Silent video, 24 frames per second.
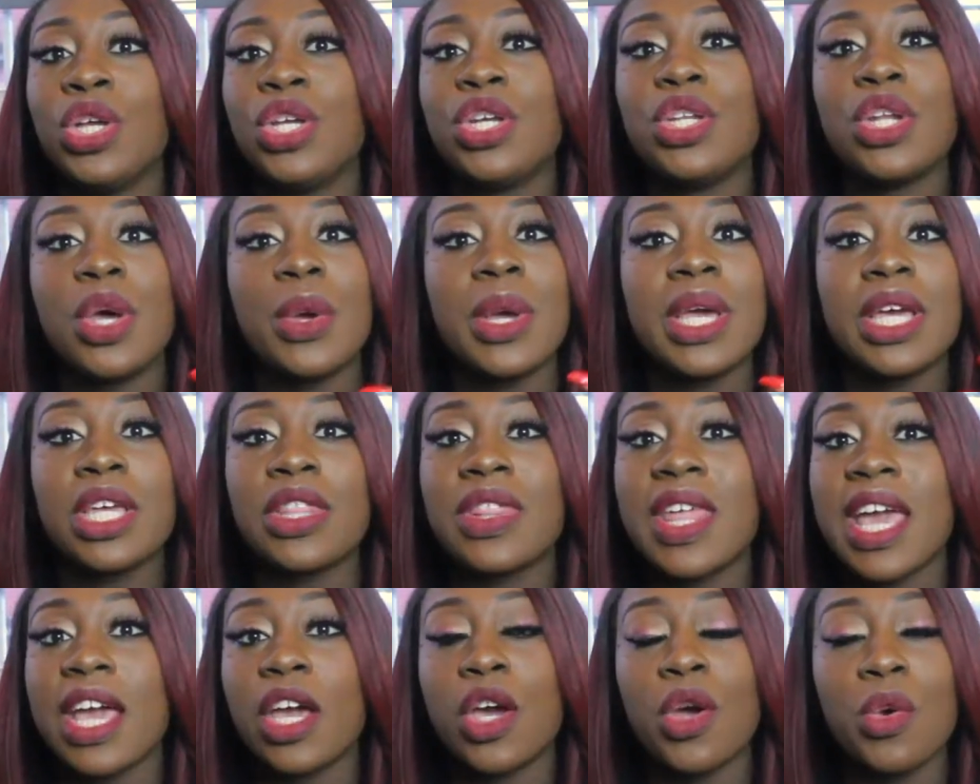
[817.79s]
you know,
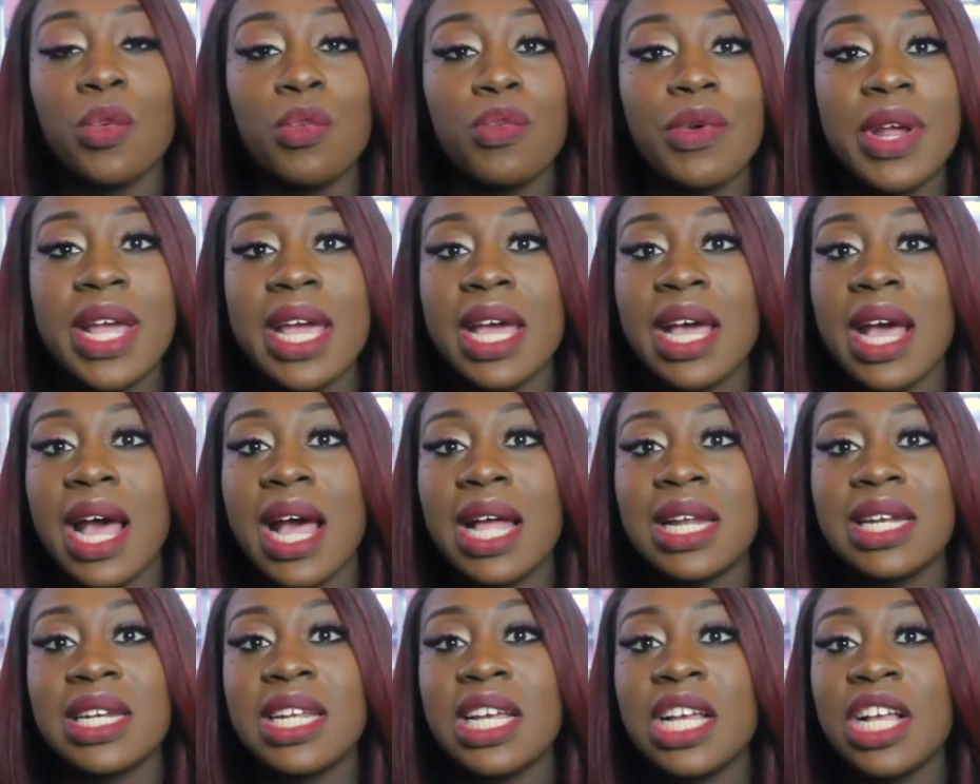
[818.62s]
in their career,
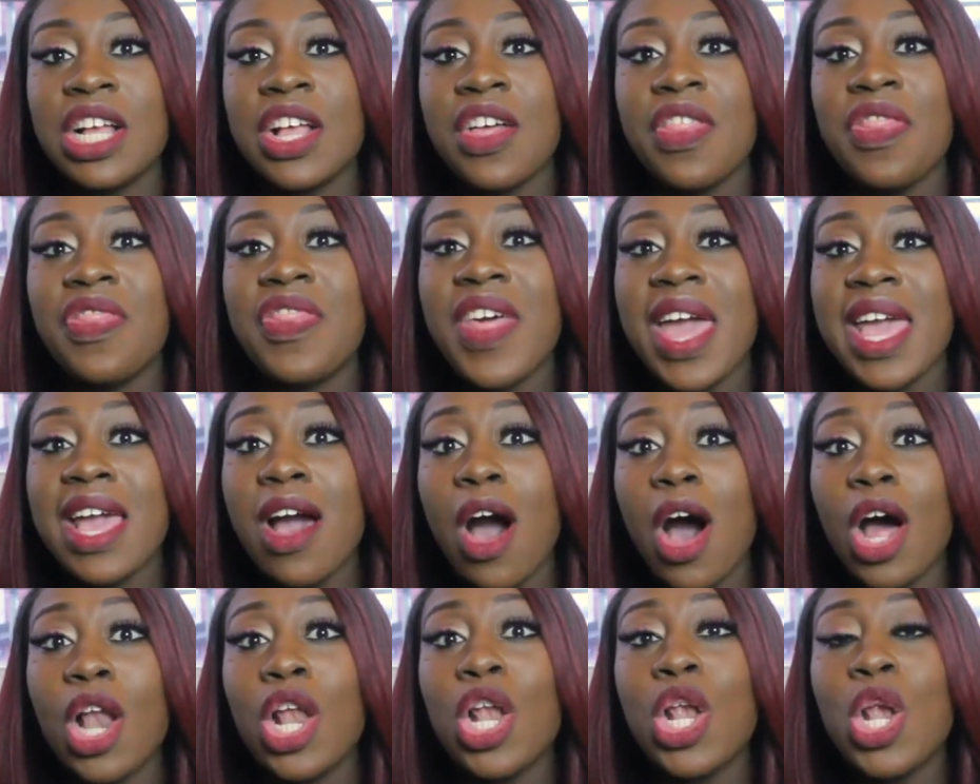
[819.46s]
and they
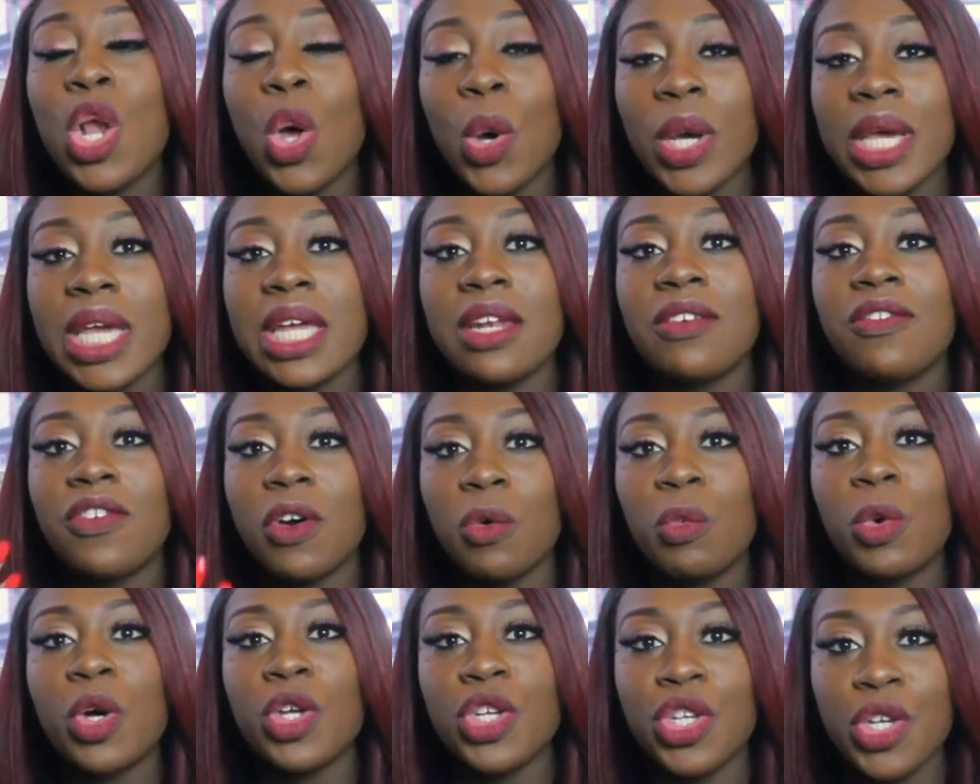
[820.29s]
are longing
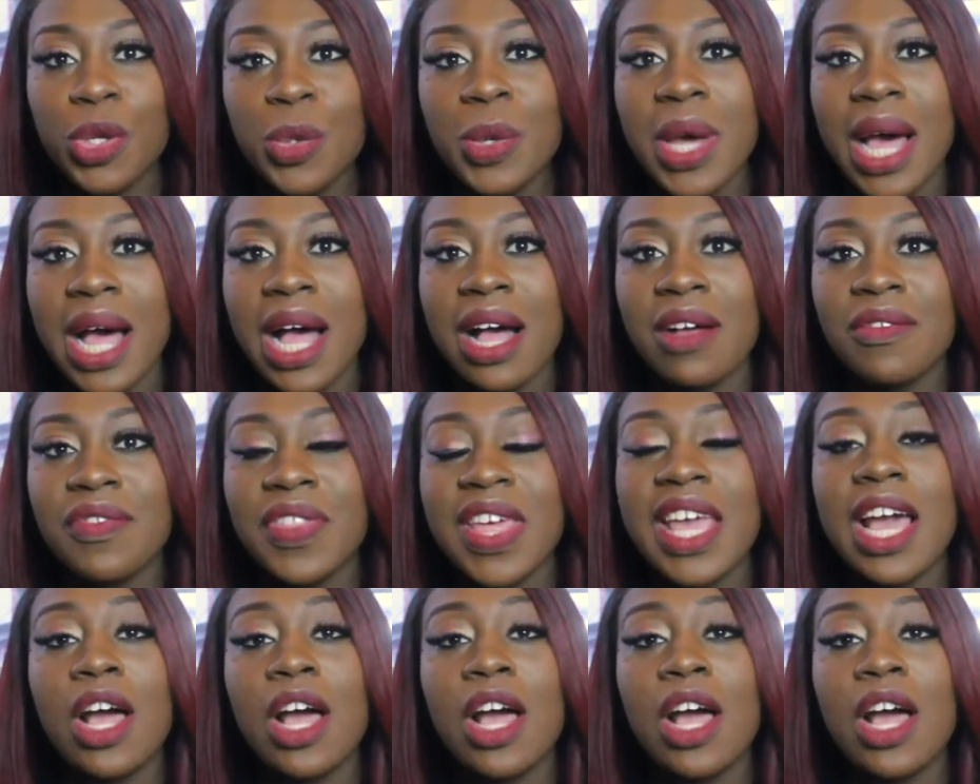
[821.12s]
for what you have.